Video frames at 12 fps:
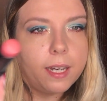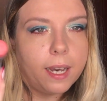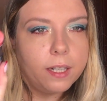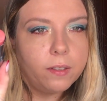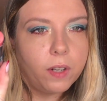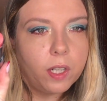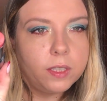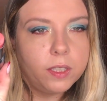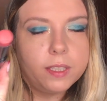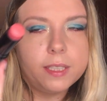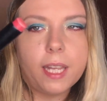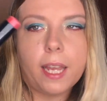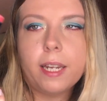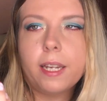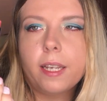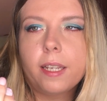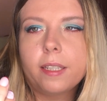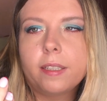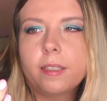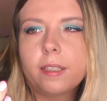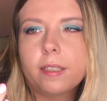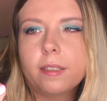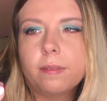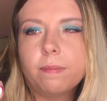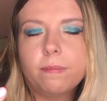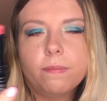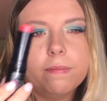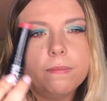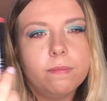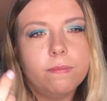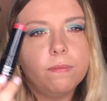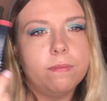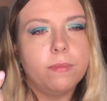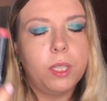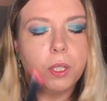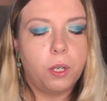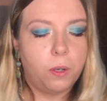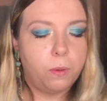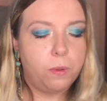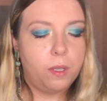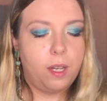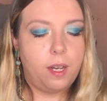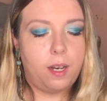kind of understated, you know,